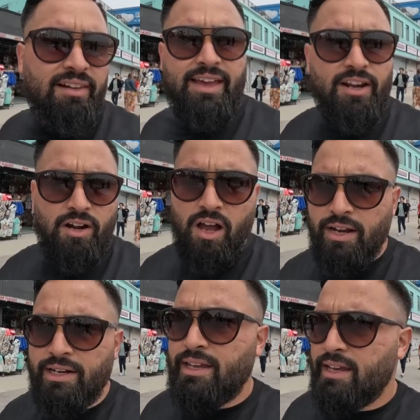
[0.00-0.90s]
later
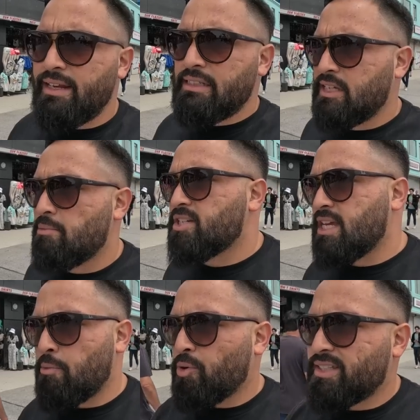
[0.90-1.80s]
on in the
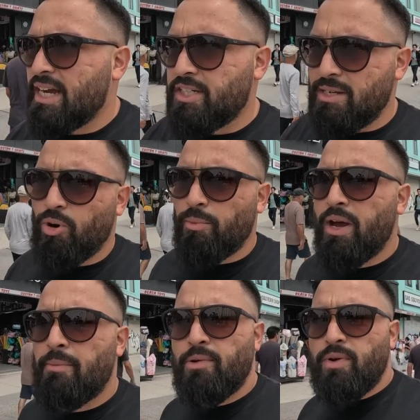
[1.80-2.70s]
summertime when it's actually more
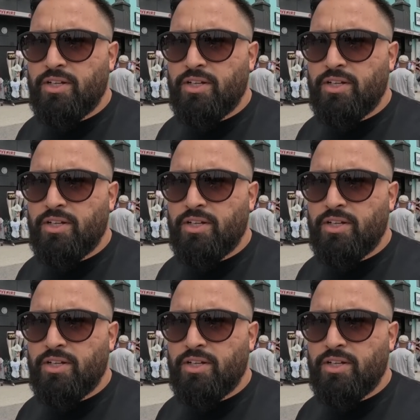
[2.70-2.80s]
popping,